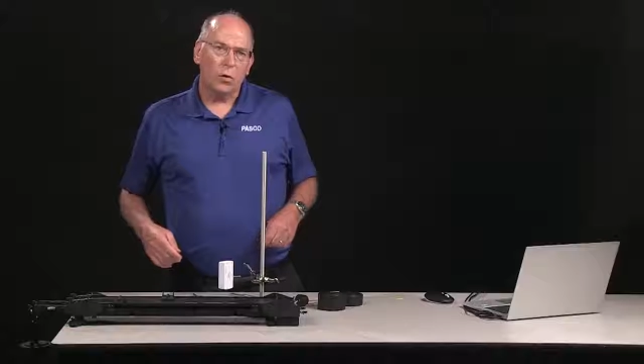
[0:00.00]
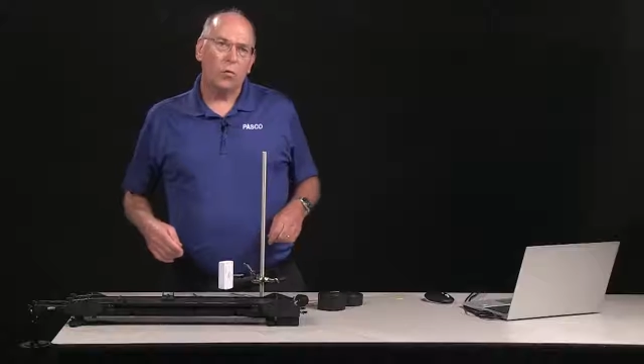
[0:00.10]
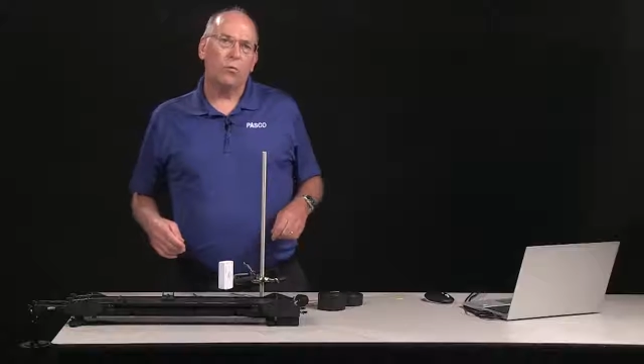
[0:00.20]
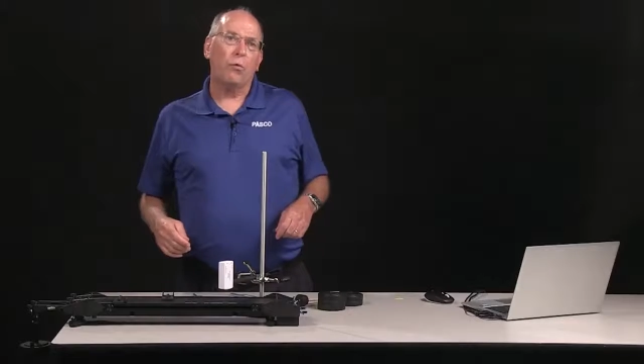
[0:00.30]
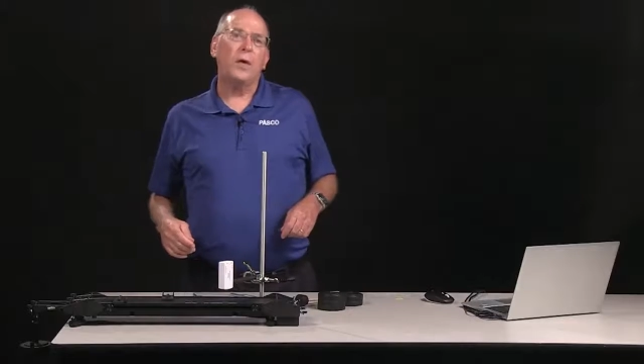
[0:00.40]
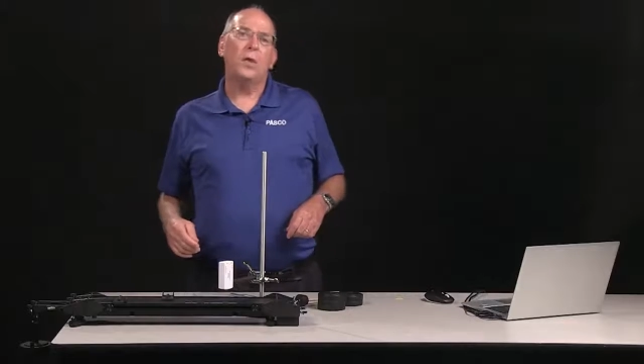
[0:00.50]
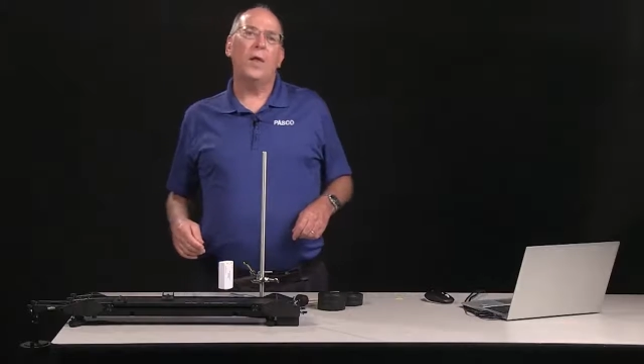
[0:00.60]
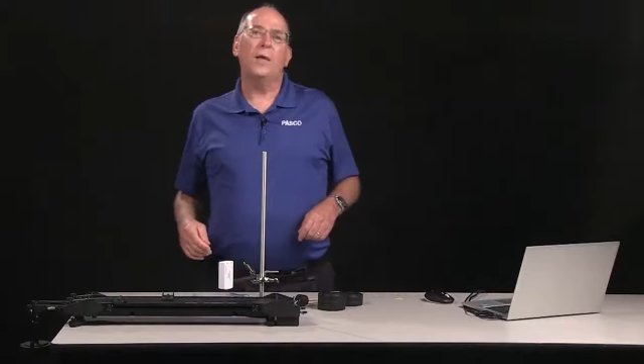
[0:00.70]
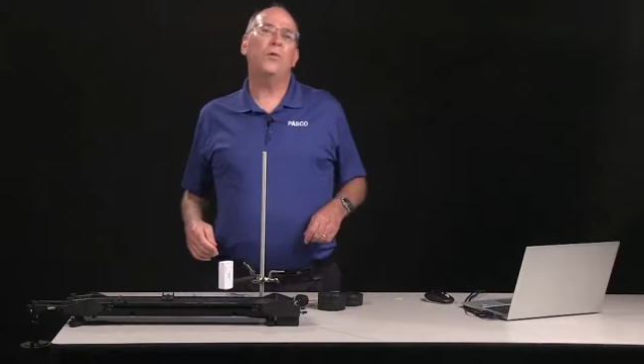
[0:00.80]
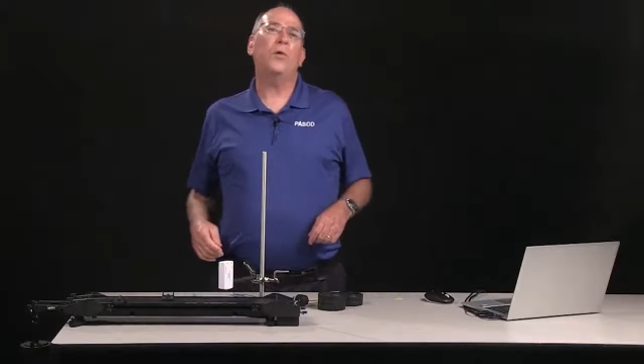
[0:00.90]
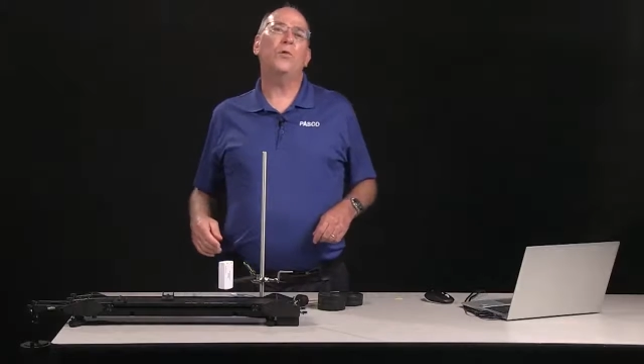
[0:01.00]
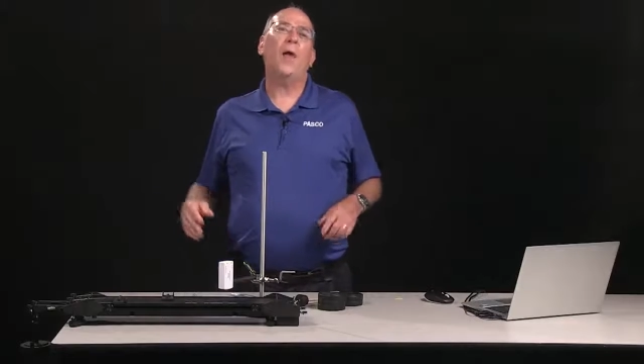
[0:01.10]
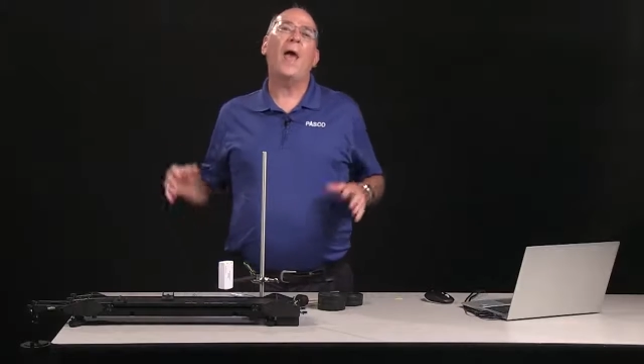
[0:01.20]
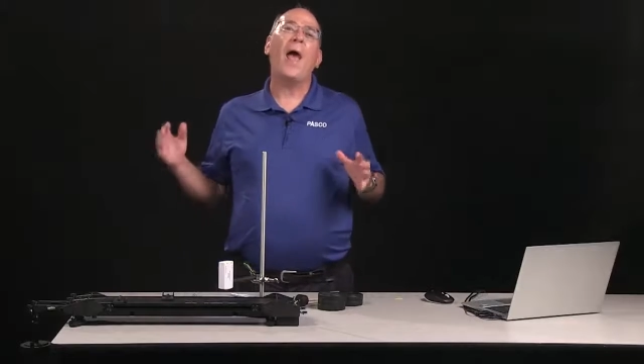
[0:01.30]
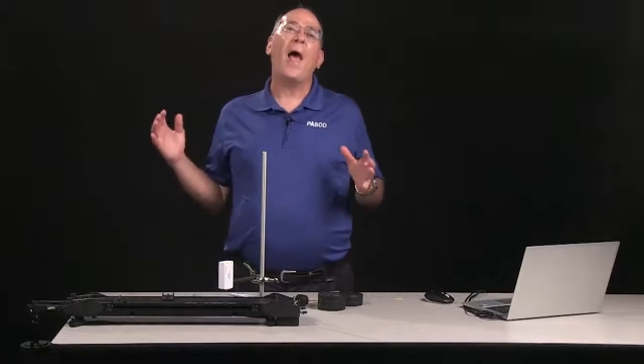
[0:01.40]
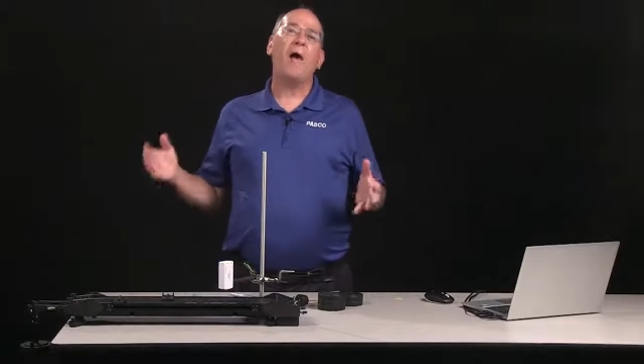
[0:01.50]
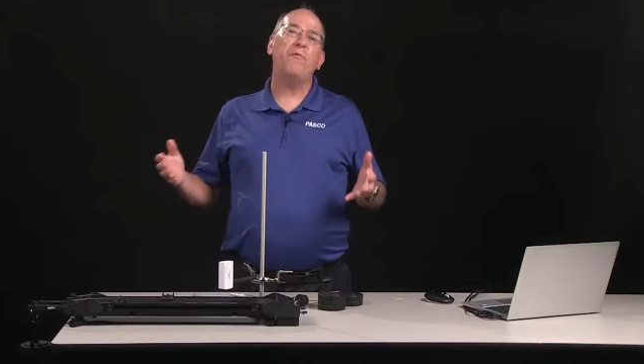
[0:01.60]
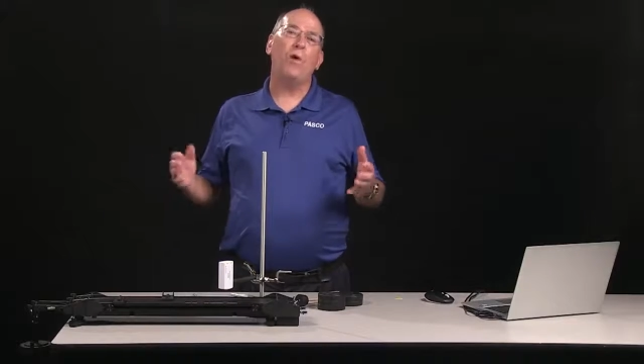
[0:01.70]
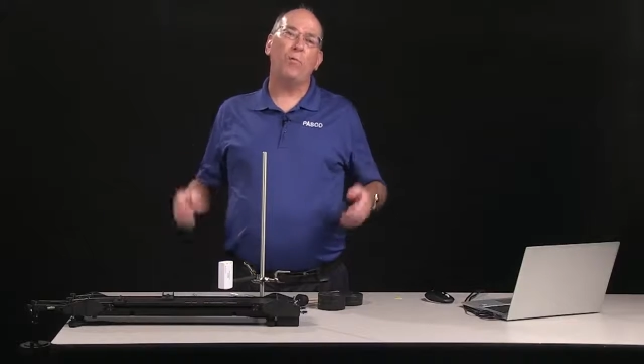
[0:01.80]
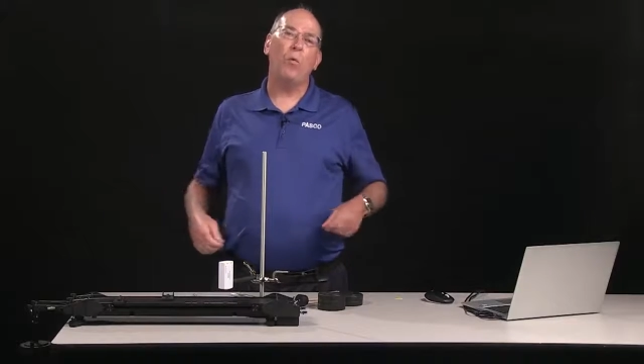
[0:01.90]
The string length is
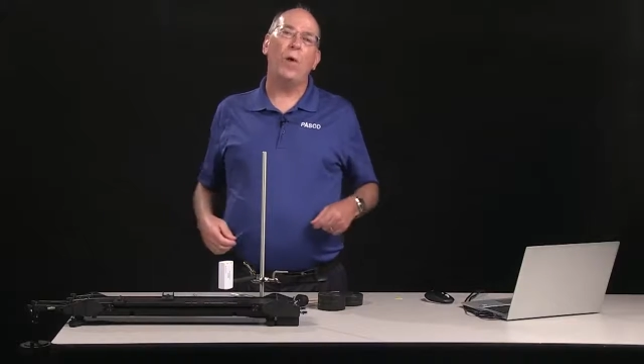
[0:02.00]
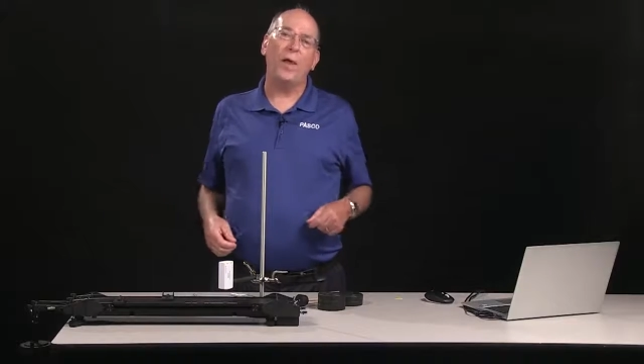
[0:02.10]
half of a